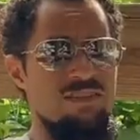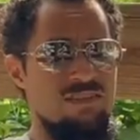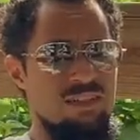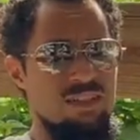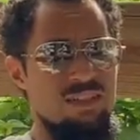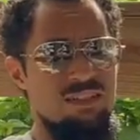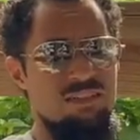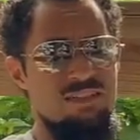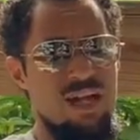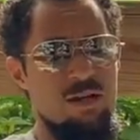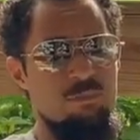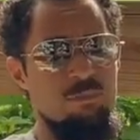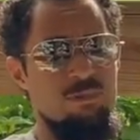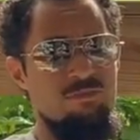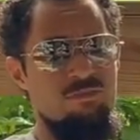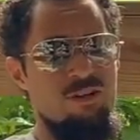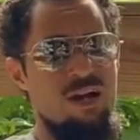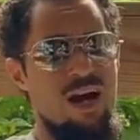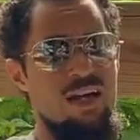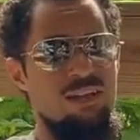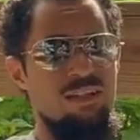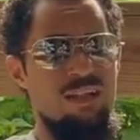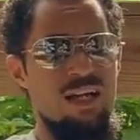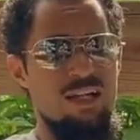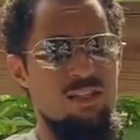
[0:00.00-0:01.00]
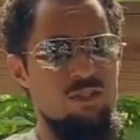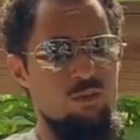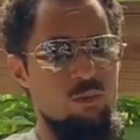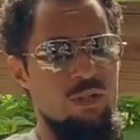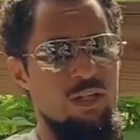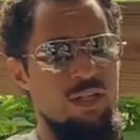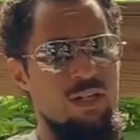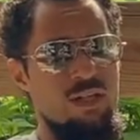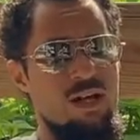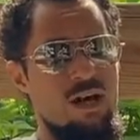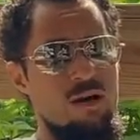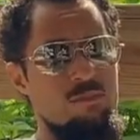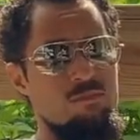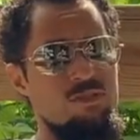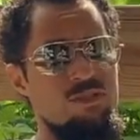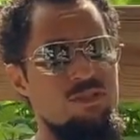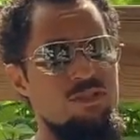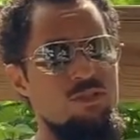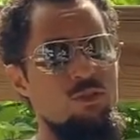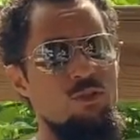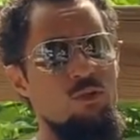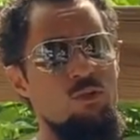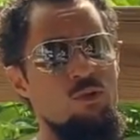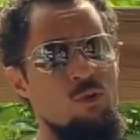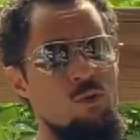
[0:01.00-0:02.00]
any type of guidelines when it comes
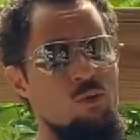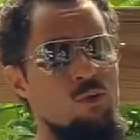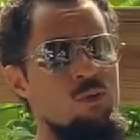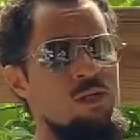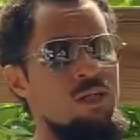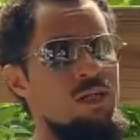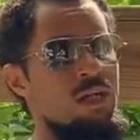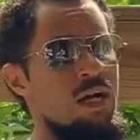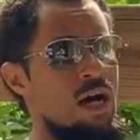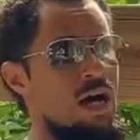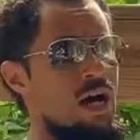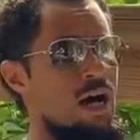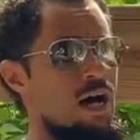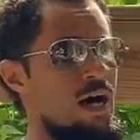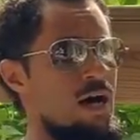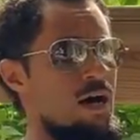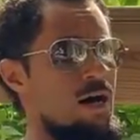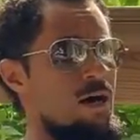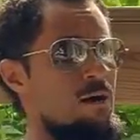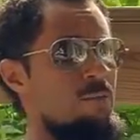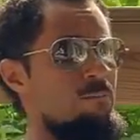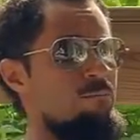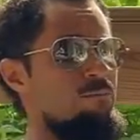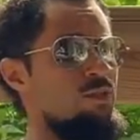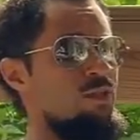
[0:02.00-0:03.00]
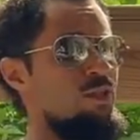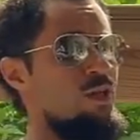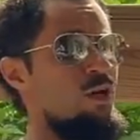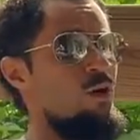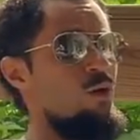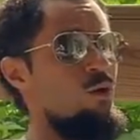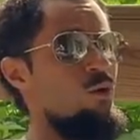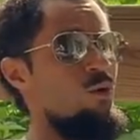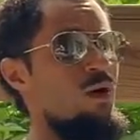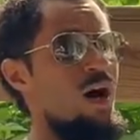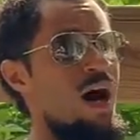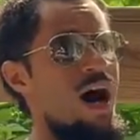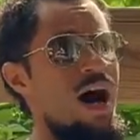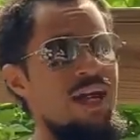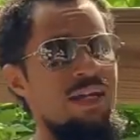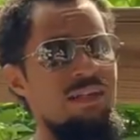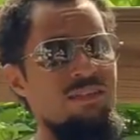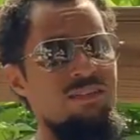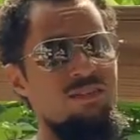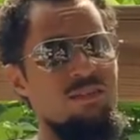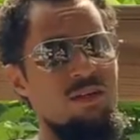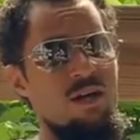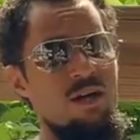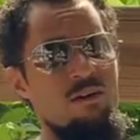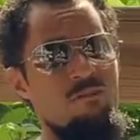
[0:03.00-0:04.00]
to
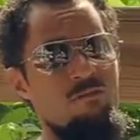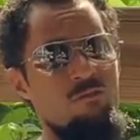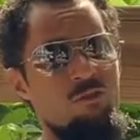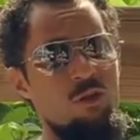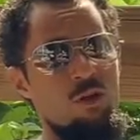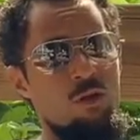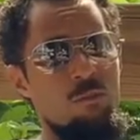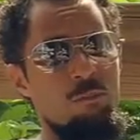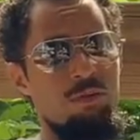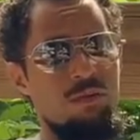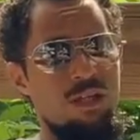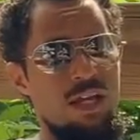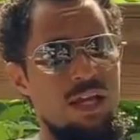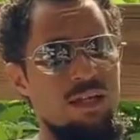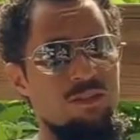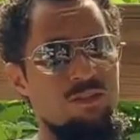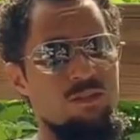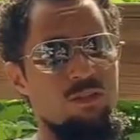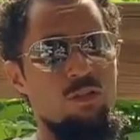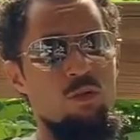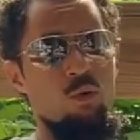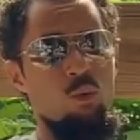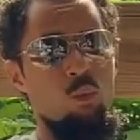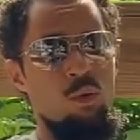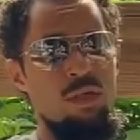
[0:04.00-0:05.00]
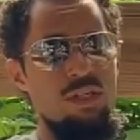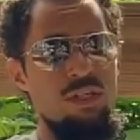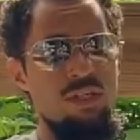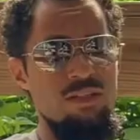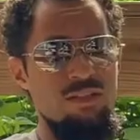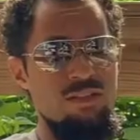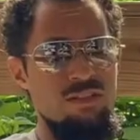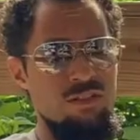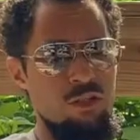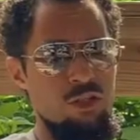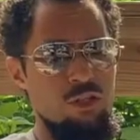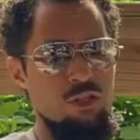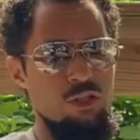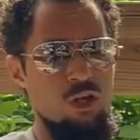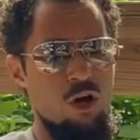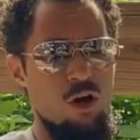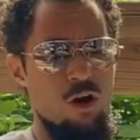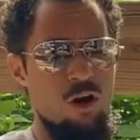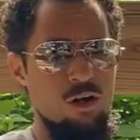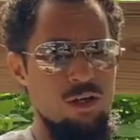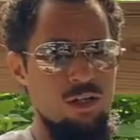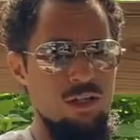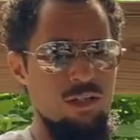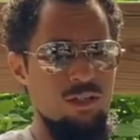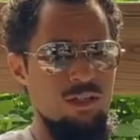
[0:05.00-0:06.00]
height of your plants or your weeds in your
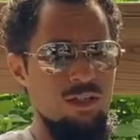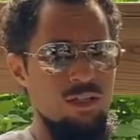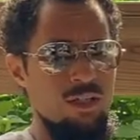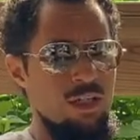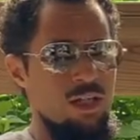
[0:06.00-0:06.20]
yard,